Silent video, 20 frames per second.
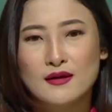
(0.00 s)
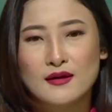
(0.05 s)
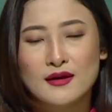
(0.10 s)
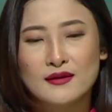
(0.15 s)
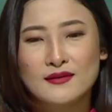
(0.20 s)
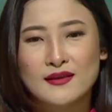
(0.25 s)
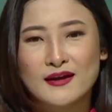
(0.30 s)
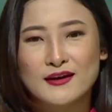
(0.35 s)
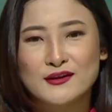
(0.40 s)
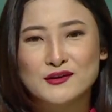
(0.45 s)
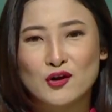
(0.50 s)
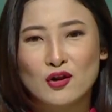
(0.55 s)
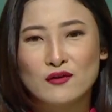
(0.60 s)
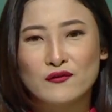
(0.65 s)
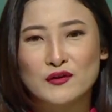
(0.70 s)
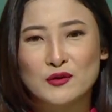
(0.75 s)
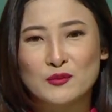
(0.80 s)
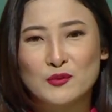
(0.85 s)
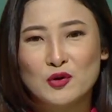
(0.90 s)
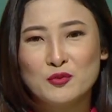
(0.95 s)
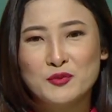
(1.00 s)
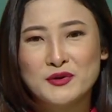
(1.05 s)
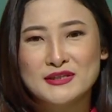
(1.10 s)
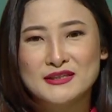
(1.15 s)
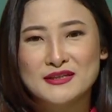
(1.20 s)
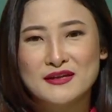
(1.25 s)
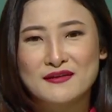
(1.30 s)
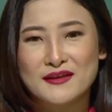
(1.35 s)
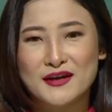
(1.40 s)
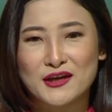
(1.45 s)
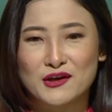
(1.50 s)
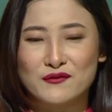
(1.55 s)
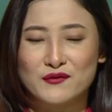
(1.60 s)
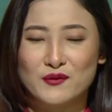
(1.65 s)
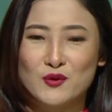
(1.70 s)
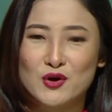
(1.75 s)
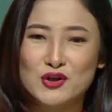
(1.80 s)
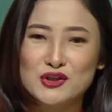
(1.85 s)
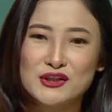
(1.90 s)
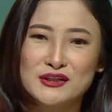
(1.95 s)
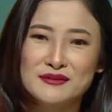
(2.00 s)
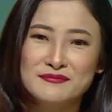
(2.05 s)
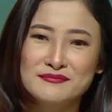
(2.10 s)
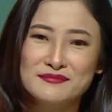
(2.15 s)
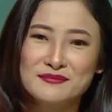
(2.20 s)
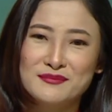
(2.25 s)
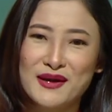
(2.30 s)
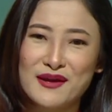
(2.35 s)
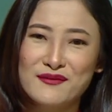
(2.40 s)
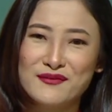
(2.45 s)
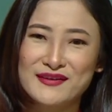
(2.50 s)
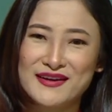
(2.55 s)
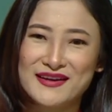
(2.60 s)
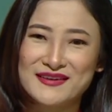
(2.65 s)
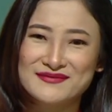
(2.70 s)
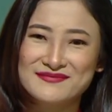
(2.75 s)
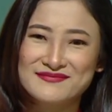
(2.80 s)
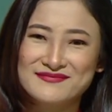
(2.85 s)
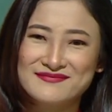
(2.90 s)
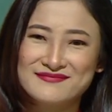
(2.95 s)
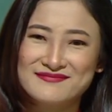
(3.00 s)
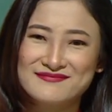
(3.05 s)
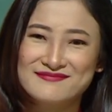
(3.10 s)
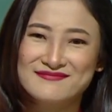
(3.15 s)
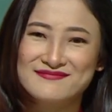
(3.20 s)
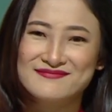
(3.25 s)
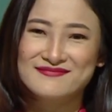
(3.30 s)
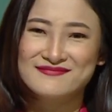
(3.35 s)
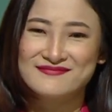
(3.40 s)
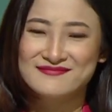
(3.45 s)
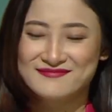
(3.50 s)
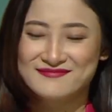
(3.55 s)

And that is all for the moment. Thank you for watching. Bye for now.